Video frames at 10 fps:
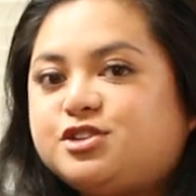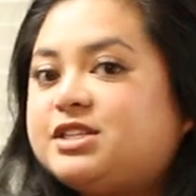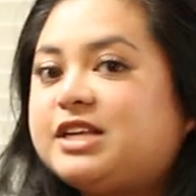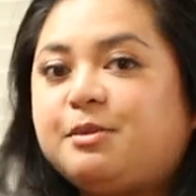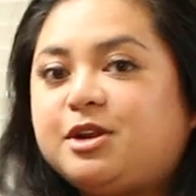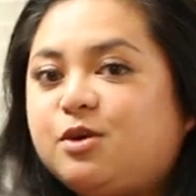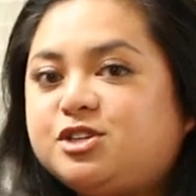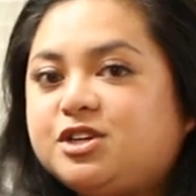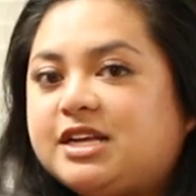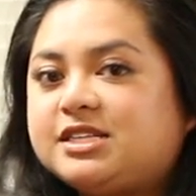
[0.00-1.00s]
Just let me know what
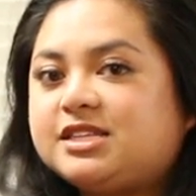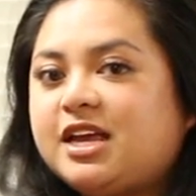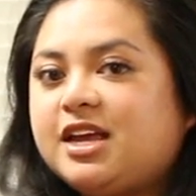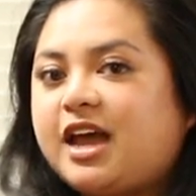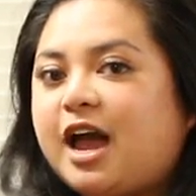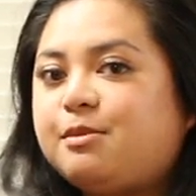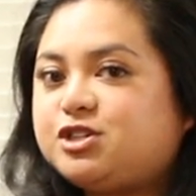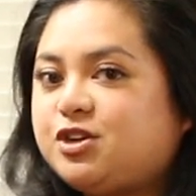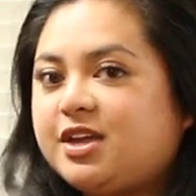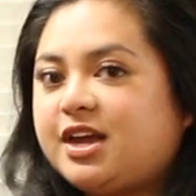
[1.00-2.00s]
you guys think, how
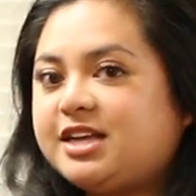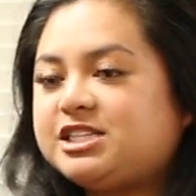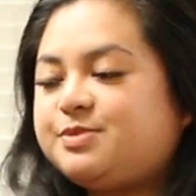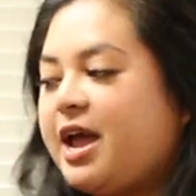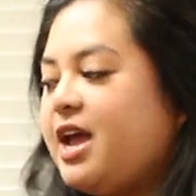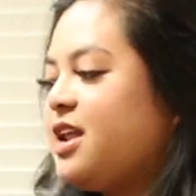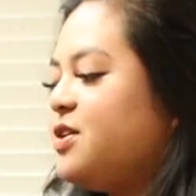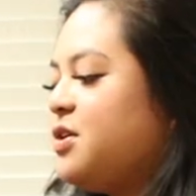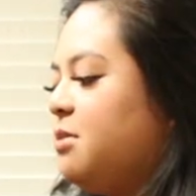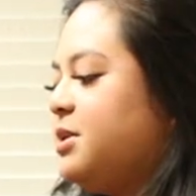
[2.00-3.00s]
much you think I spent in the
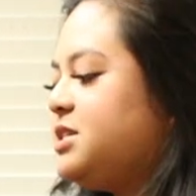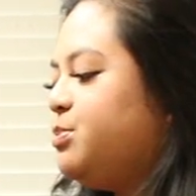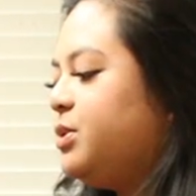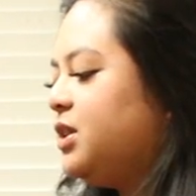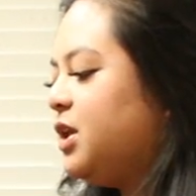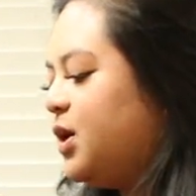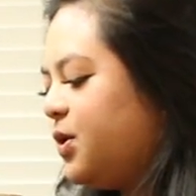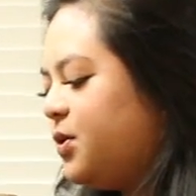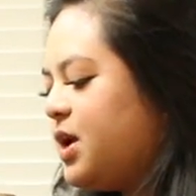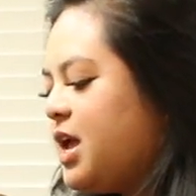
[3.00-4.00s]
comments
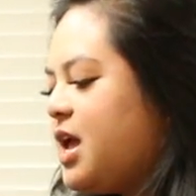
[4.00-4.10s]
below.